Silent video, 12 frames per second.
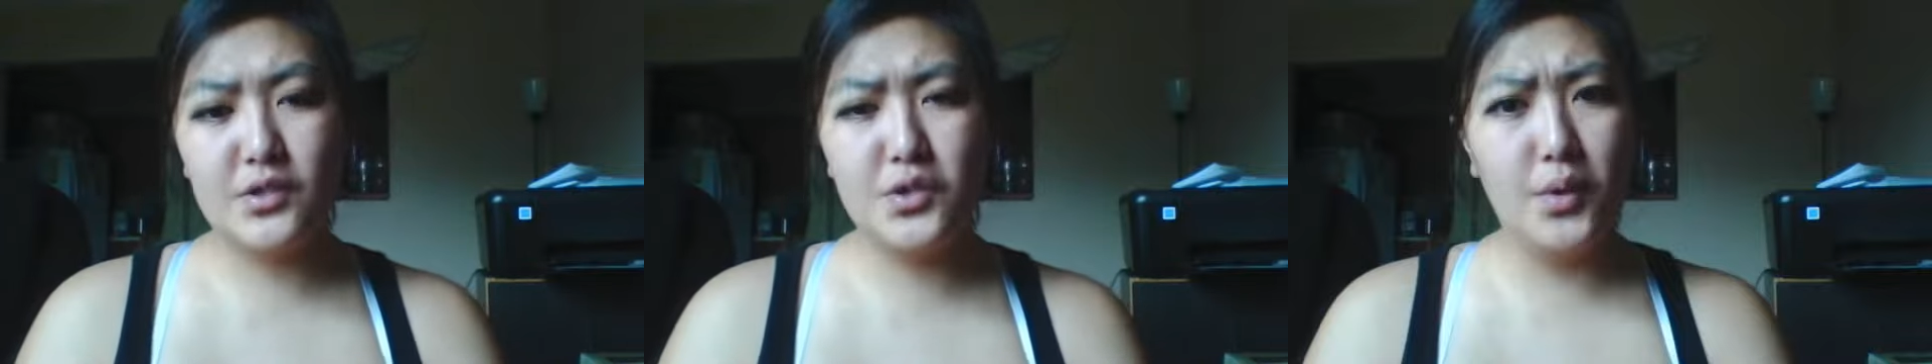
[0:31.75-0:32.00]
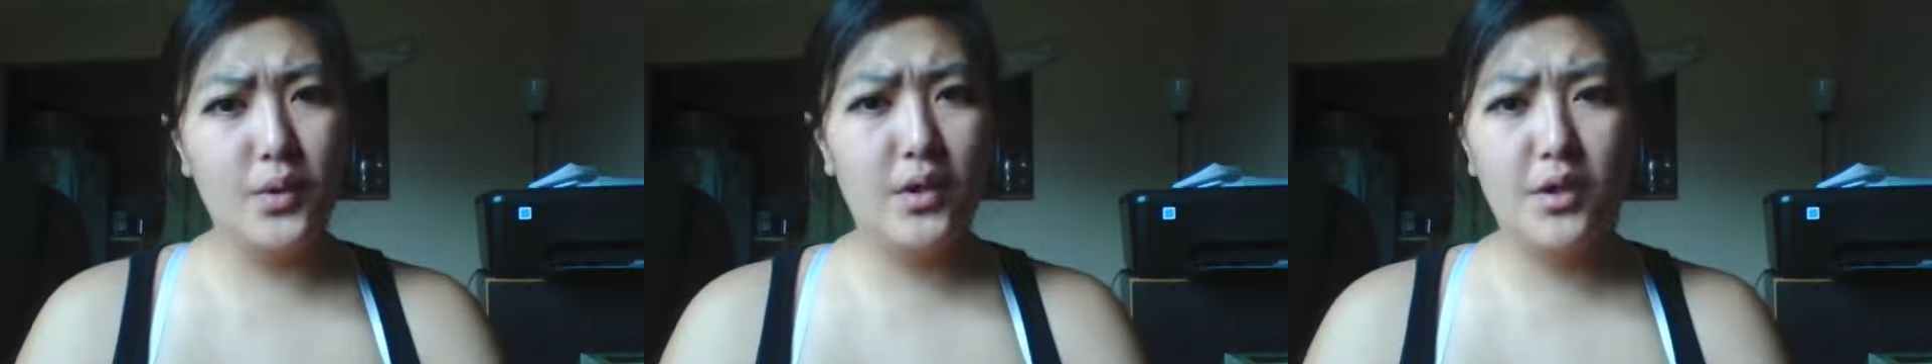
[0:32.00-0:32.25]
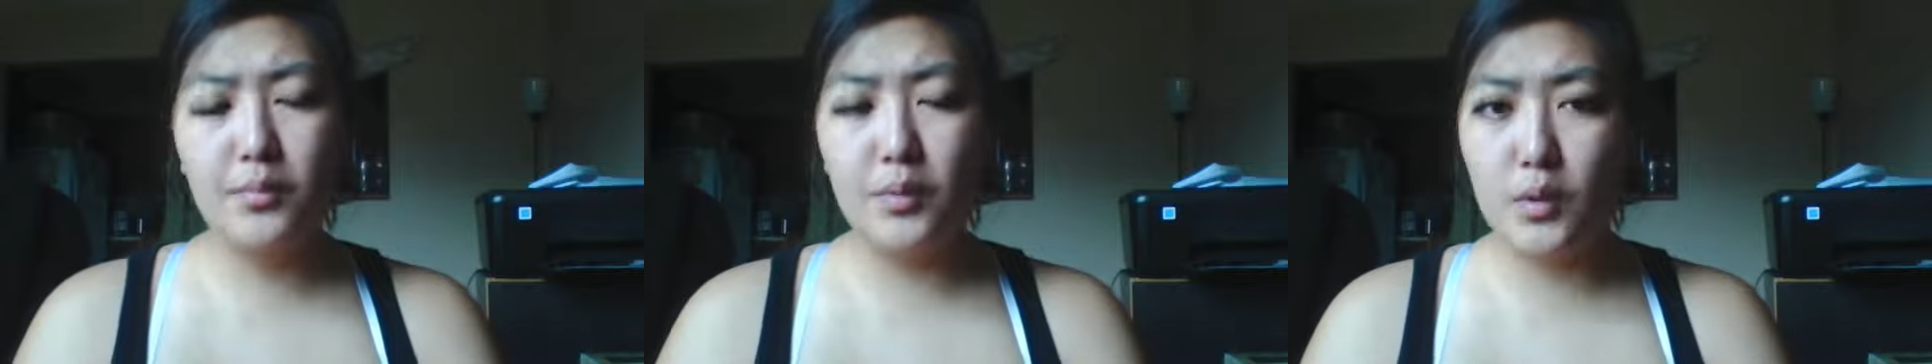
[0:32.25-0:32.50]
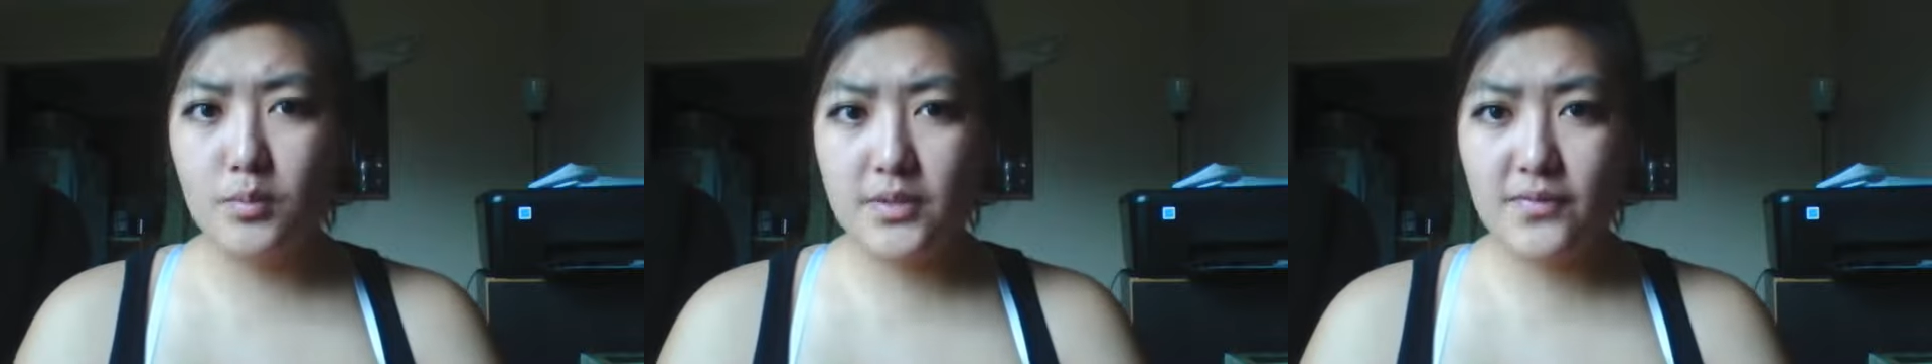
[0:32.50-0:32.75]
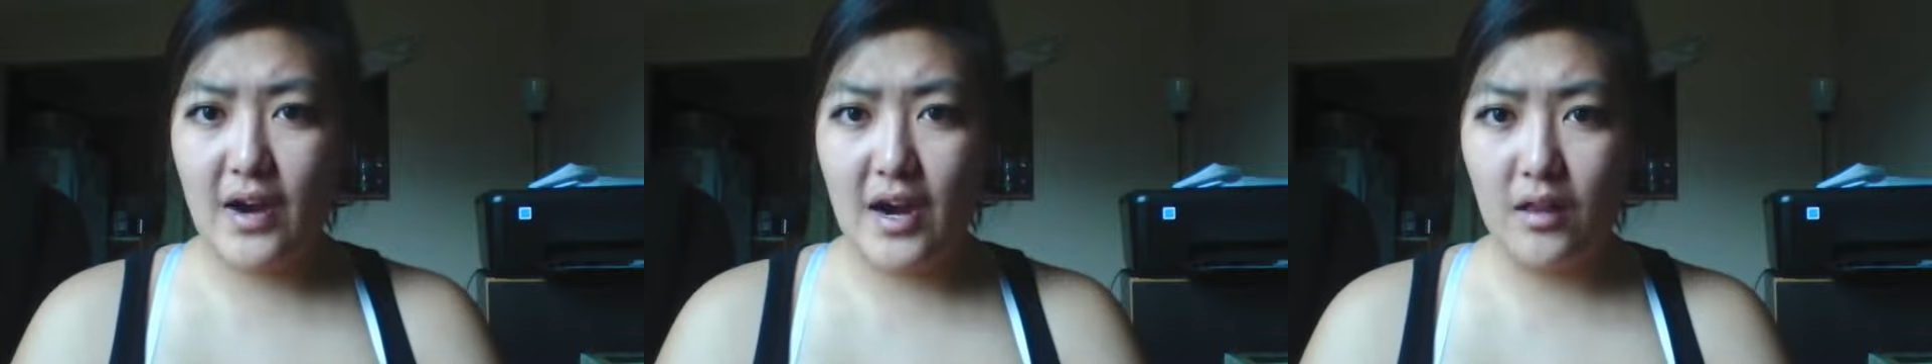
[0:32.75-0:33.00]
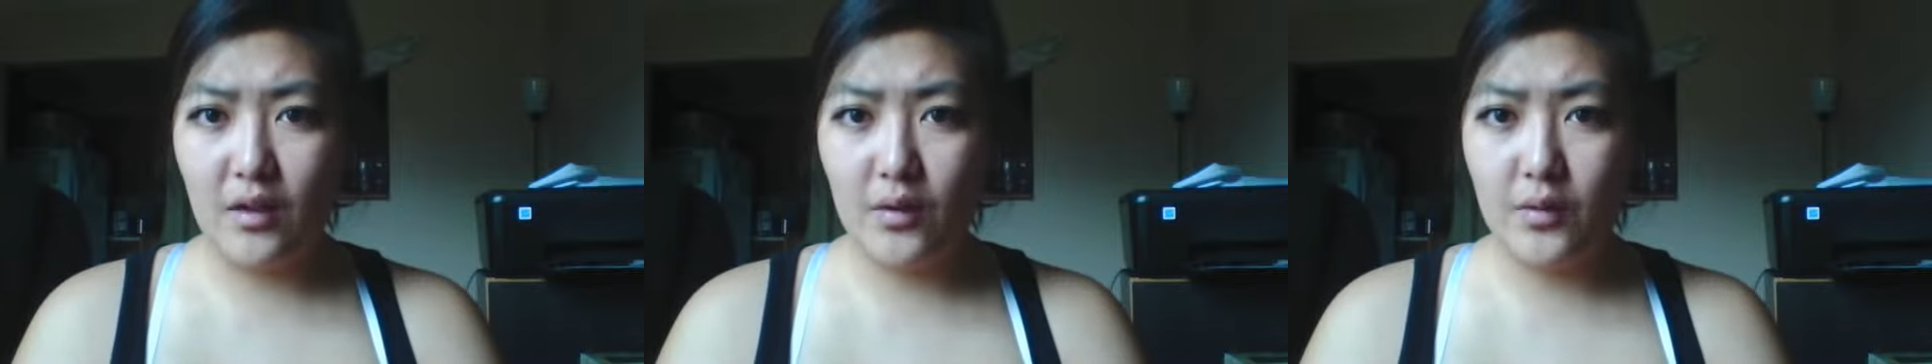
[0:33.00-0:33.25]
two little booms
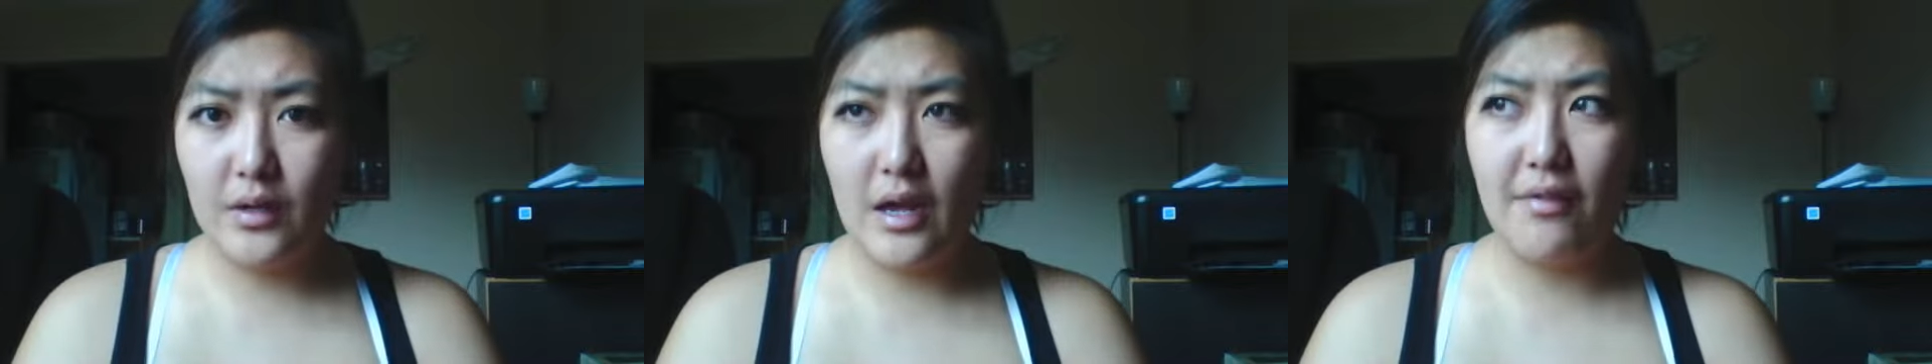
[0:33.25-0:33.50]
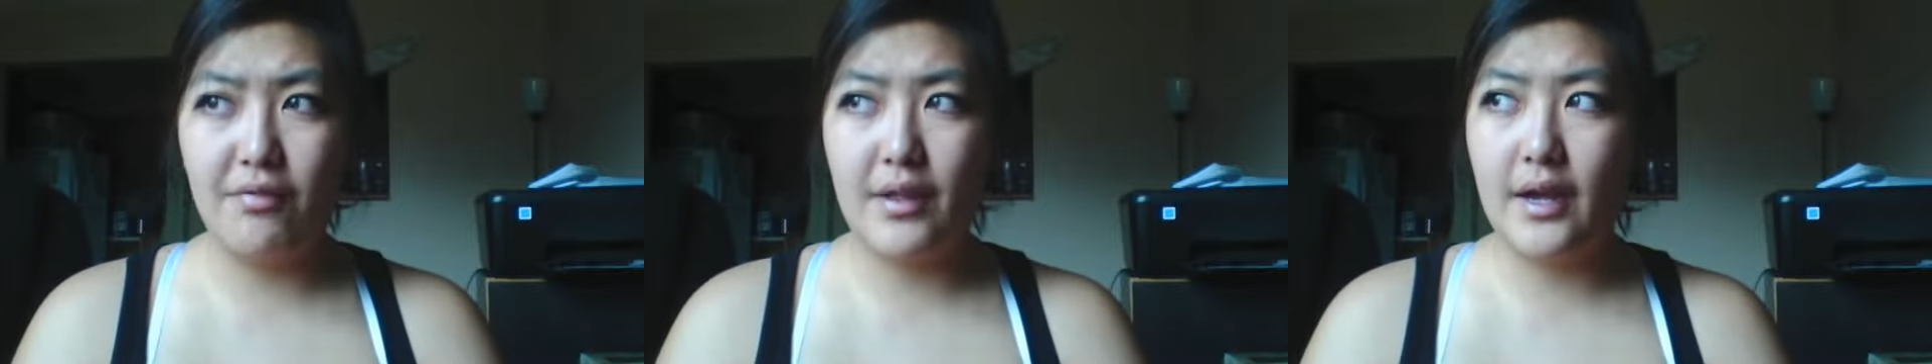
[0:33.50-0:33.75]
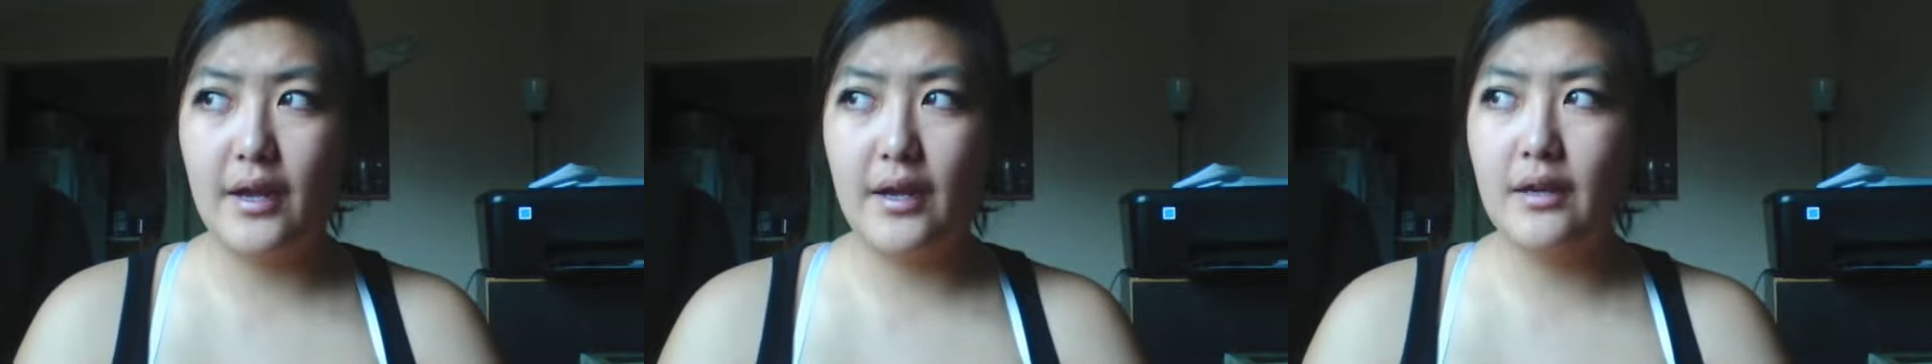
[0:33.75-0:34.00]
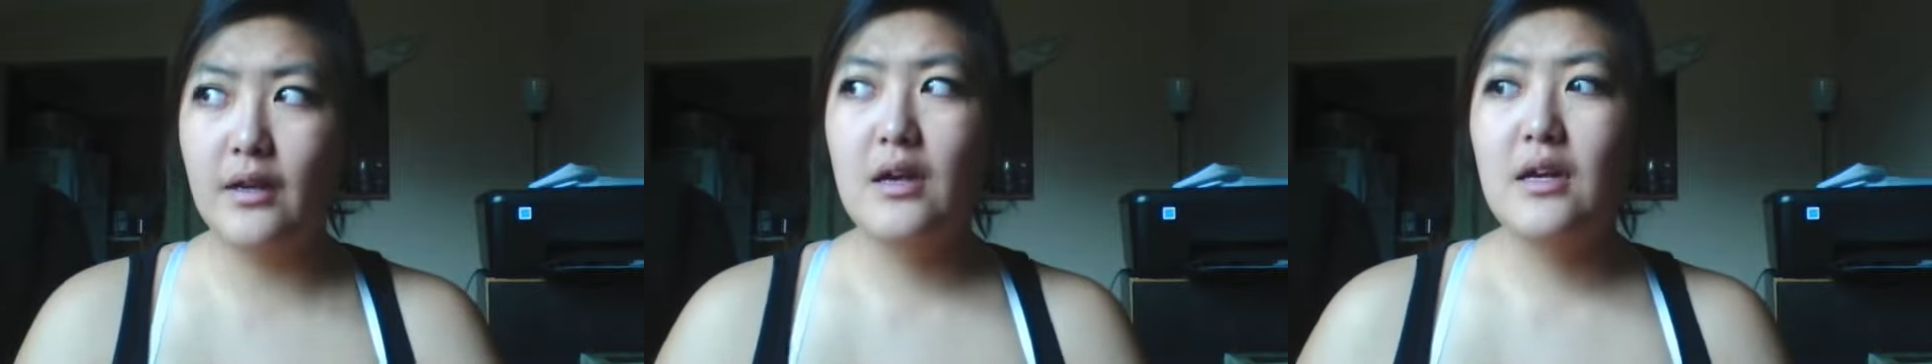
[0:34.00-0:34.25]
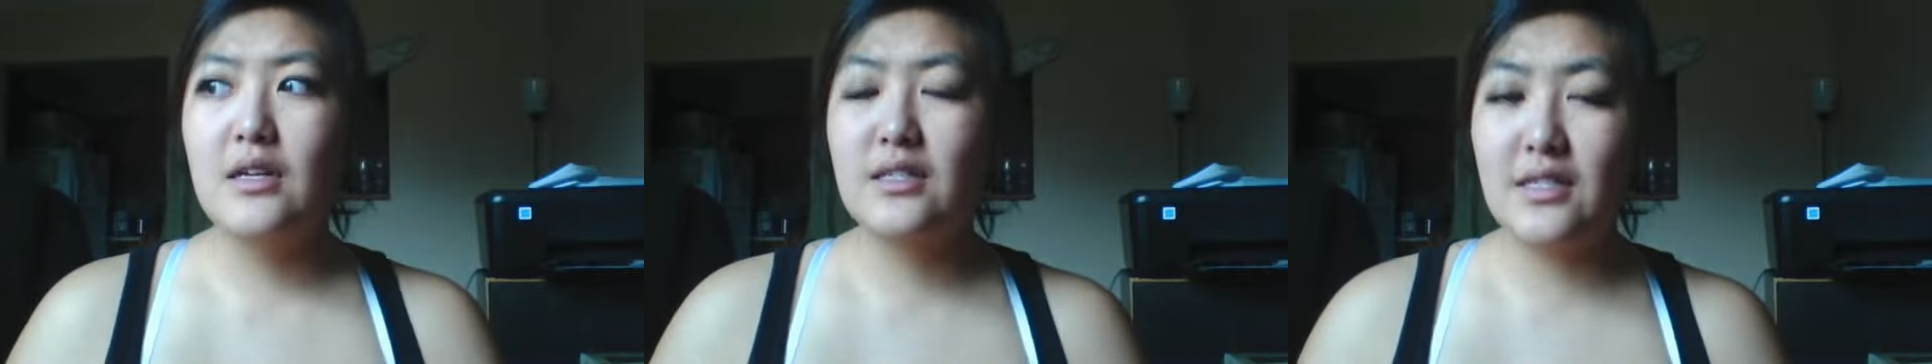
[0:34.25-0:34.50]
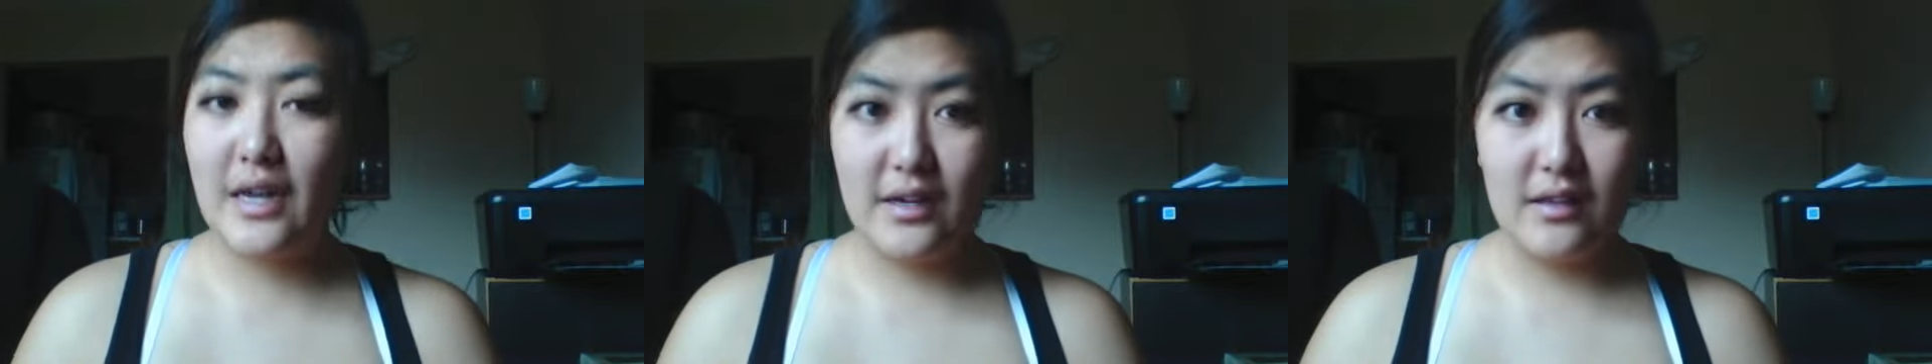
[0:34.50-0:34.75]
followed and then
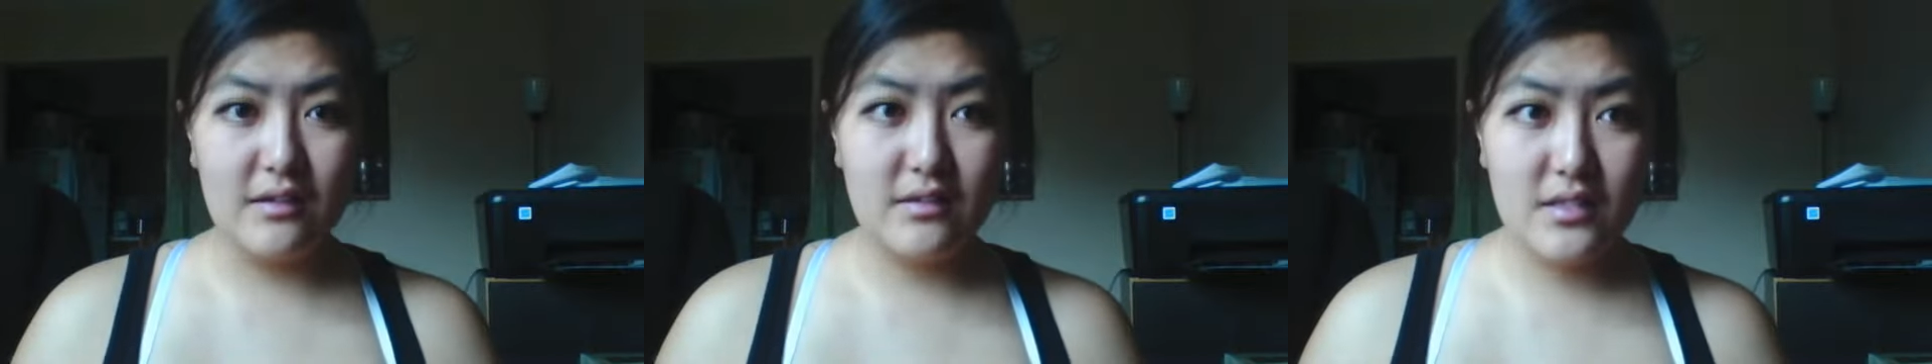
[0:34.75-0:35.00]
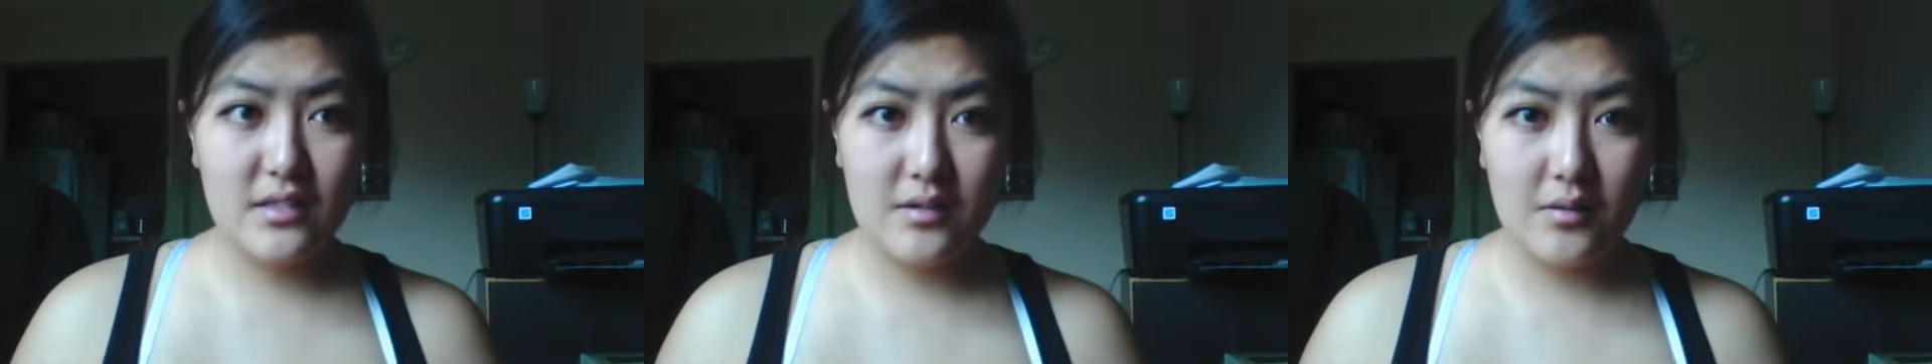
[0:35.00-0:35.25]
silence.